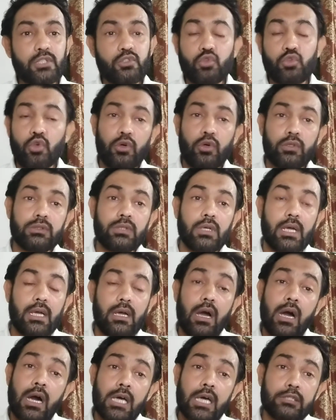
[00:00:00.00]
So
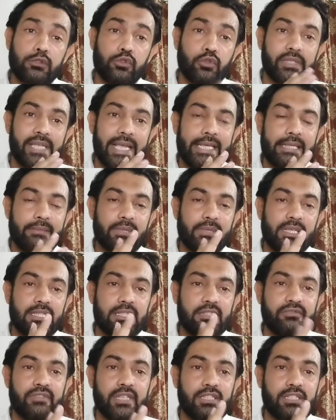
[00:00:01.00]
all those
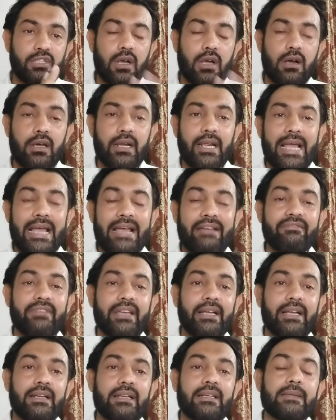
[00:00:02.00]
animals which are
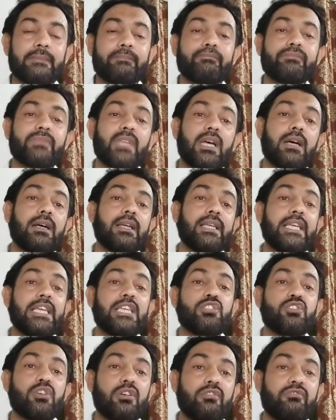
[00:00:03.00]
having
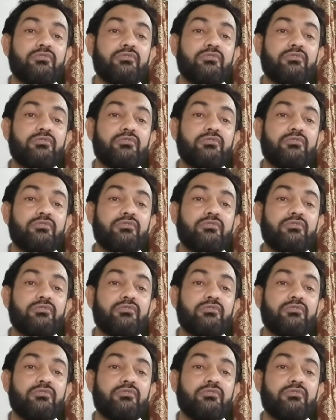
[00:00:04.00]
age of